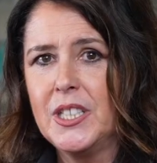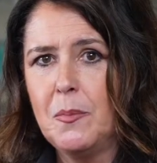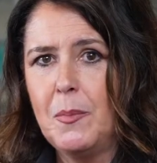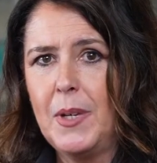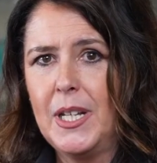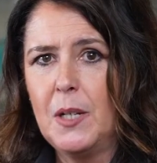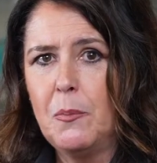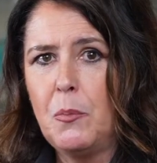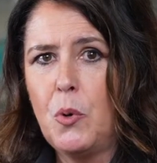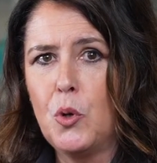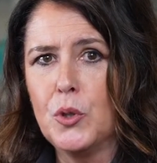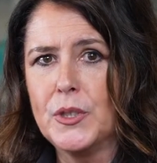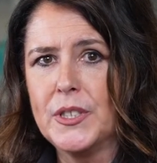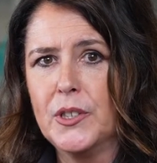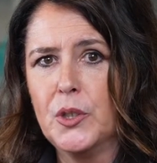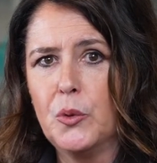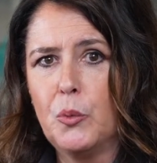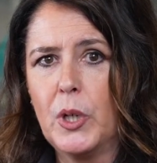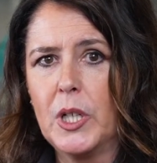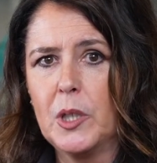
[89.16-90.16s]
the menopause
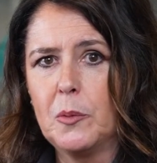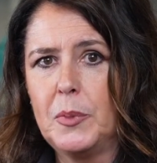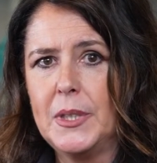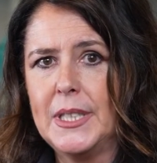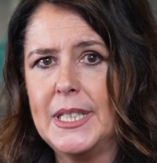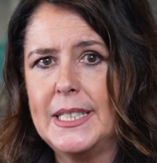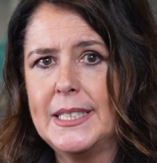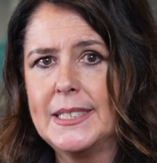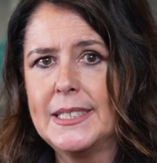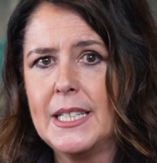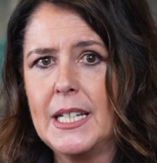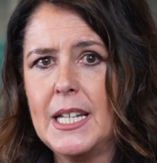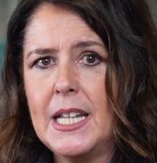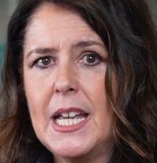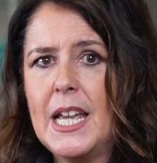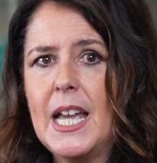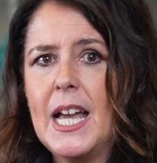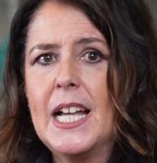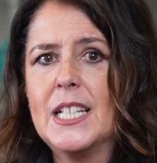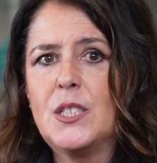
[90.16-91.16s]
in the workplace,
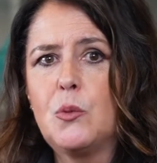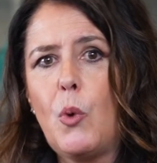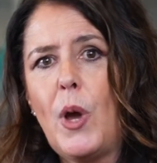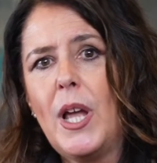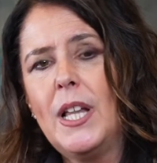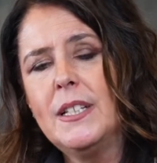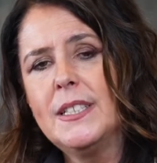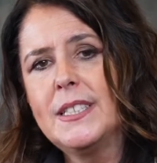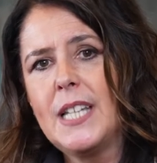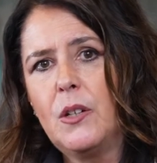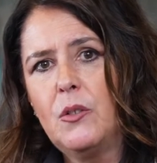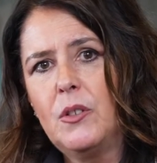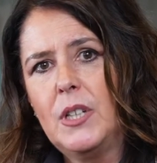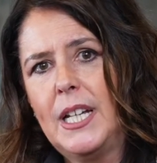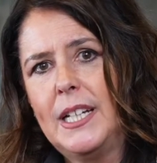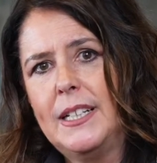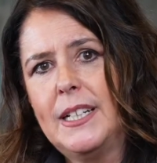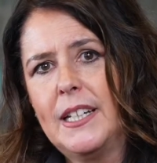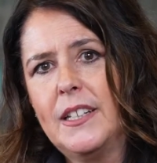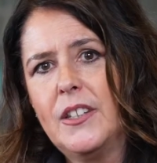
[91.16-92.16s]
as well as
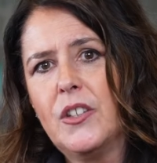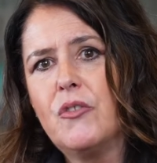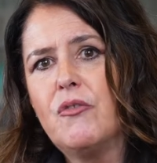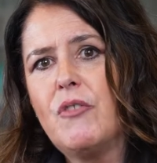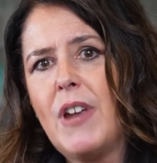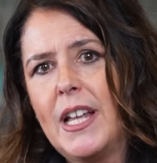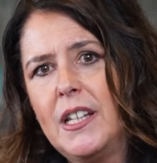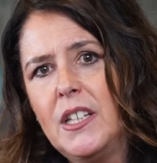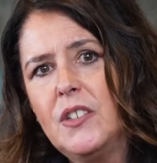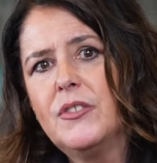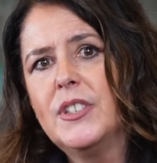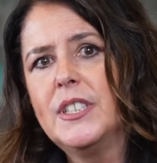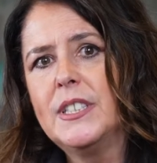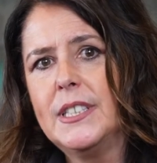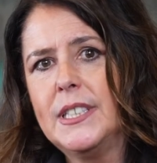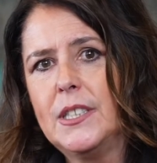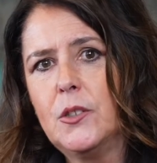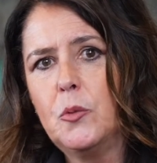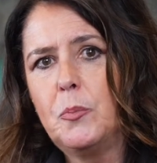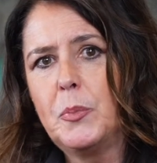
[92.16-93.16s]
outlining the relevant
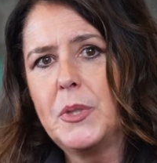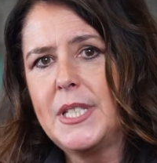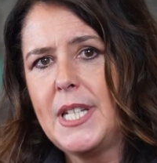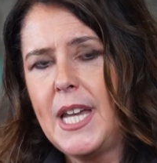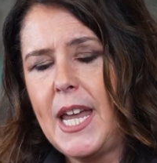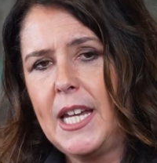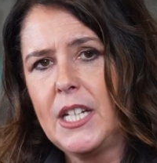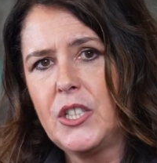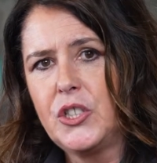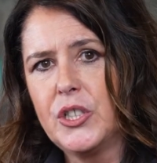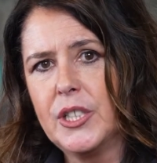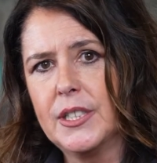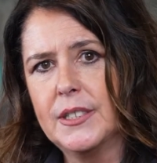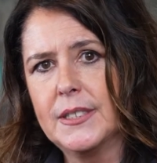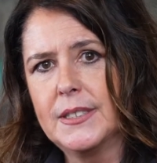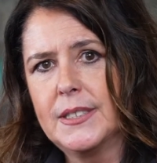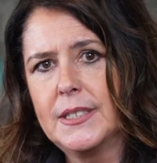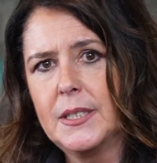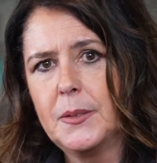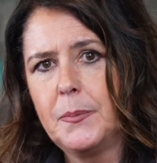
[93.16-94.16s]
legal
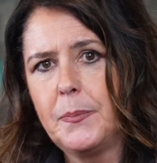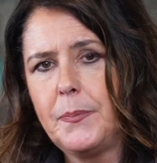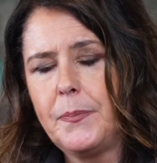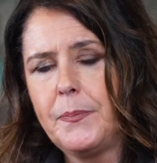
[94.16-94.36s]
protections.